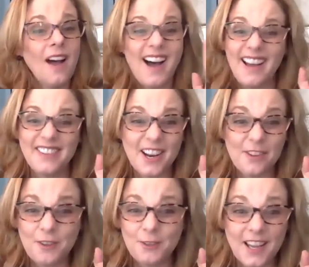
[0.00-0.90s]
I've got
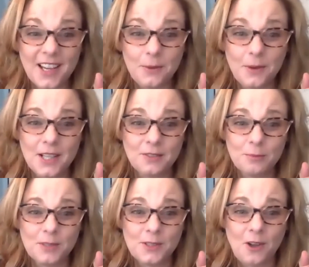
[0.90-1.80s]
a few takeaways
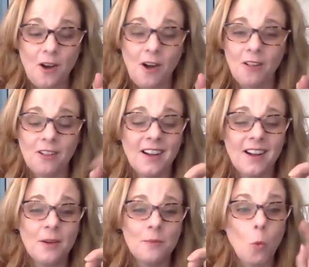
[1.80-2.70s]
from this call.
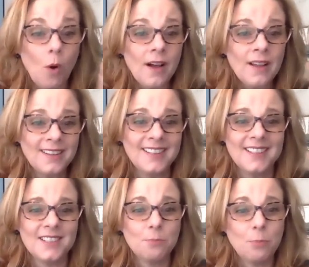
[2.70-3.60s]
One
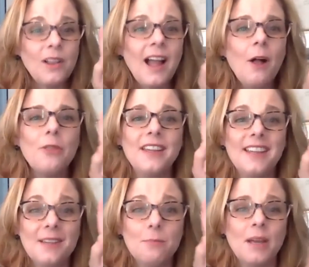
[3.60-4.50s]
is pull out the
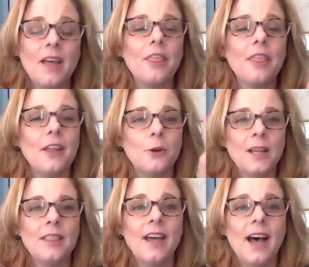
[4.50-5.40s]
E-Myth and
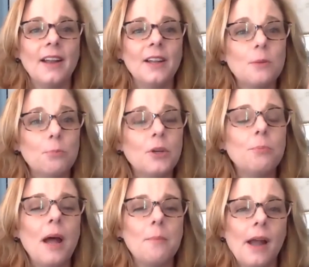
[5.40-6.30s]
read that. It's a book
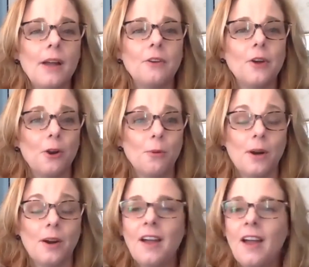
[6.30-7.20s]
by Michael
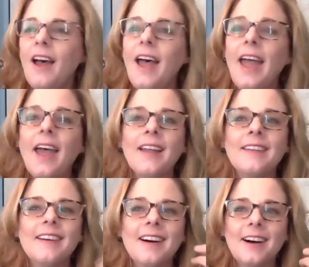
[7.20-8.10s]
Gerber.
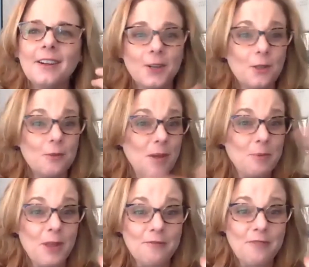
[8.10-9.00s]
And, the
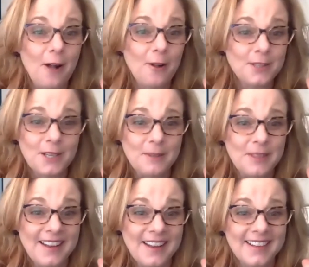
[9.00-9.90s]
people that followed him in
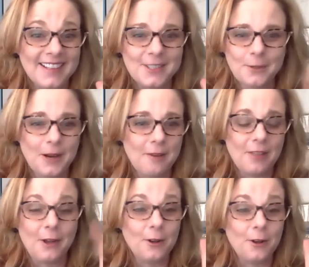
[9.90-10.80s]
the 90s or whatever,
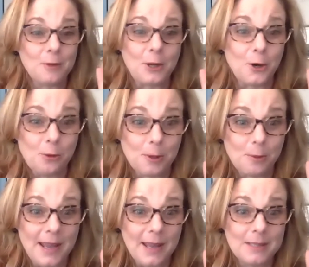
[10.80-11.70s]
they called him the Gerber
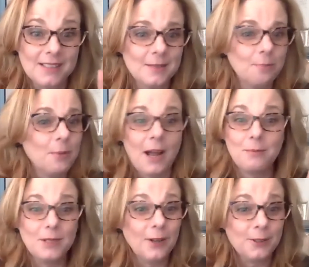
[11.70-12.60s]
babies. But I'm
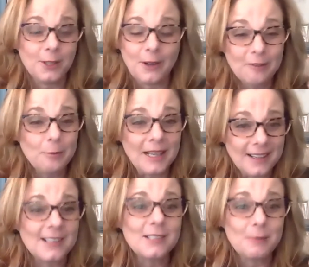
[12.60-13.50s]
telling you, everybody
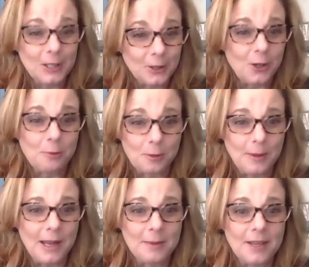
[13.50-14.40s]
needs to be a Gerber
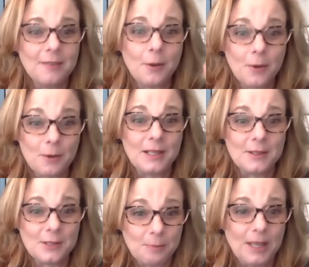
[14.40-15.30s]
baby if they want to
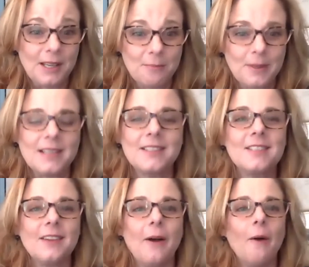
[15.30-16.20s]
the speaking biz.
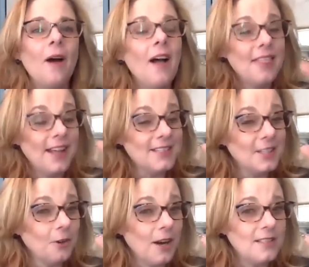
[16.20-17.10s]
So that's a
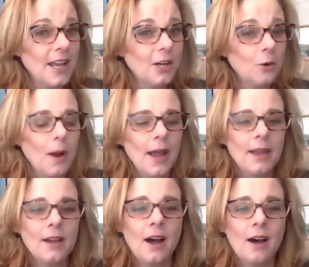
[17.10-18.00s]
great
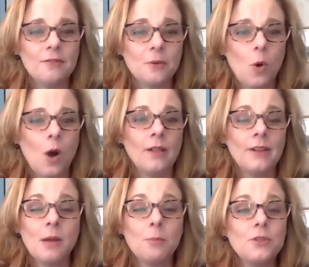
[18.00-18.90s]
takeaway from Wally.
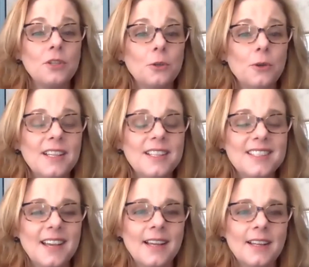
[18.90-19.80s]
Number 2, he
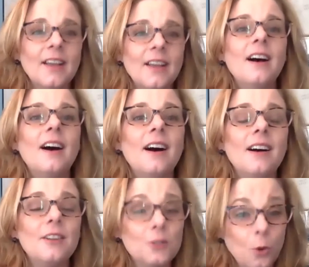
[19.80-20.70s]
said,
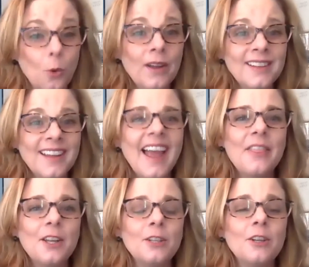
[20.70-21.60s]
join
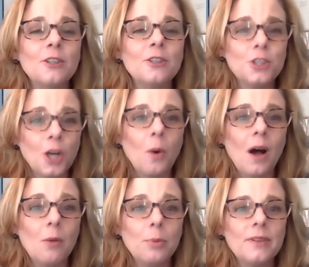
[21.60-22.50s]
and then show
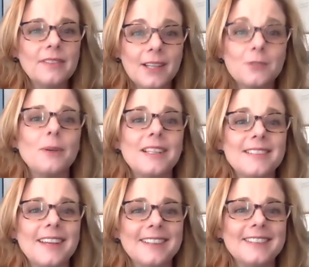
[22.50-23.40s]
up. That's what he
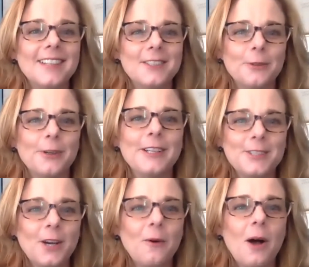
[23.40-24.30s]
said. He said, join and
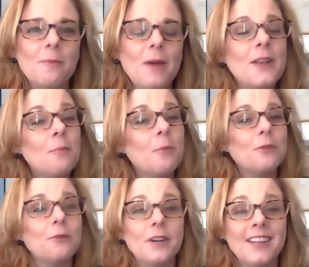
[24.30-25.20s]
show up. And number
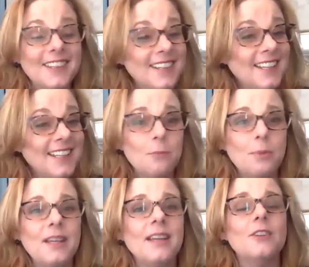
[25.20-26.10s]
3, you need to
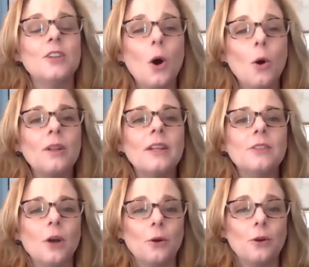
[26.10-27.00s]
be totally,
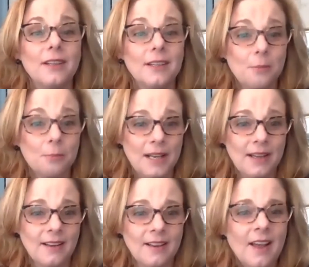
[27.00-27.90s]
totally
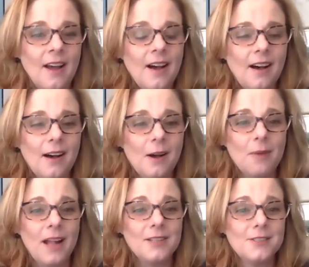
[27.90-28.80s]
committed.
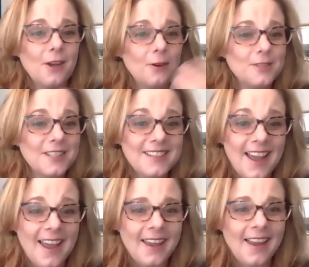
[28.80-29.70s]
And so
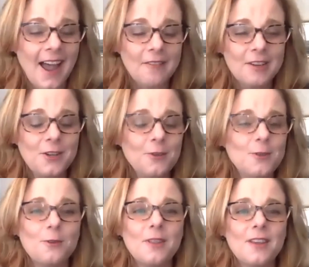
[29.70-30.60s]
today, having you
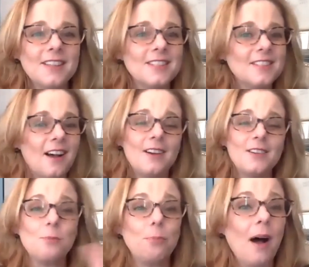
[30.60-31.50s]
do this
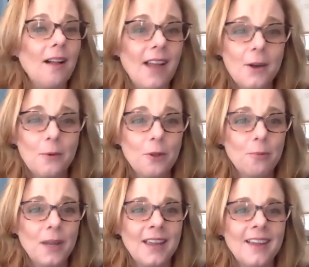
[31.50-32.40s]
spotlight with
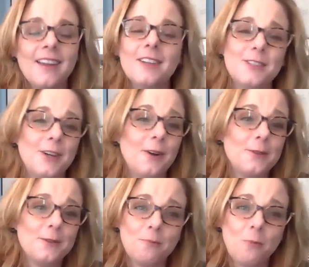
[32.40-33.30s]
me, it
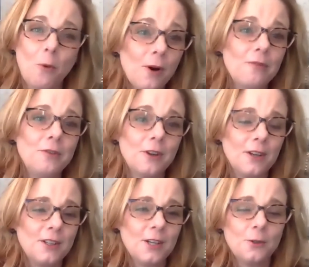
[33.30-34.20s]
shows more of your
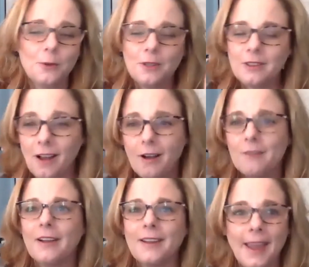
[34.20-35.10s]
continual
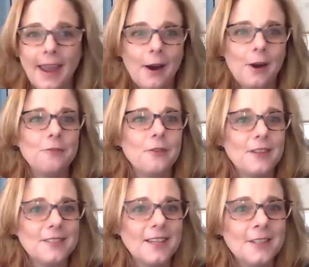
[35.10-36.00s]
love and care for
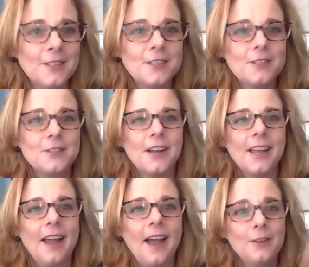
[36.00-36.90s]
this
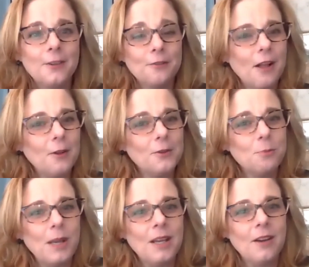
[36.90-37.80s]
industry and your fellow
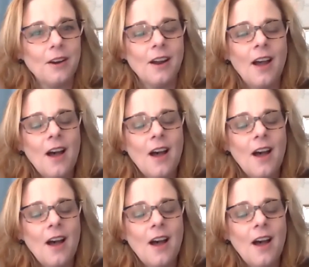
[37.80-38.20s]
speaker.